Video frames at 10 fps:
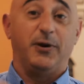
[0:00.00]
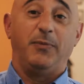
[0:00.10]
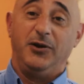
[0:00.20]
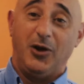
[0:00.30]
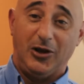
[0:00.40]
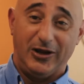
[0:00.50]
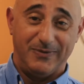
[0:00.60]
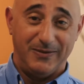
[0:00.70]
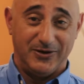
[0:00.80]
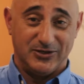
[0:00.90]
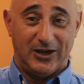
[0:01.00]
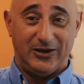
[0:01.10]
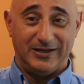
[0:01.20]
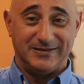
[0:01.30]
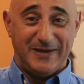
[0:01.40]
probably not like me because I
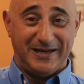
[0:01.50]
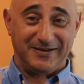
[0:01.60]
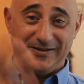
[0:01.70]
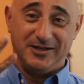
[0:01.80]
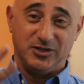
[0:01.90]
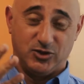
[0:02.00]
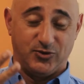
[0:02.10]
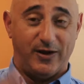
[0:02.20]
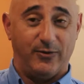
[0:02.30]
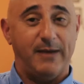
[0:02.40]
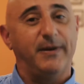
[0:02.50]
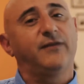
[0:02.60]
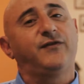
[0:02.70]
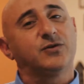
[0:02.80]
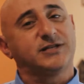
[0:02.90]
like to make a decision straight away, but
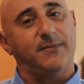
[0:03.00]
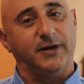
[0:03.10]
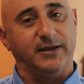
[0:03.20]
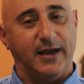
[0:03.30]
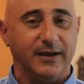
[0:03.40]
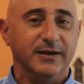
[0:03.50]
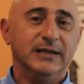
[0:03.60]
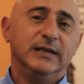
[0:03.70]
if you're somebody that,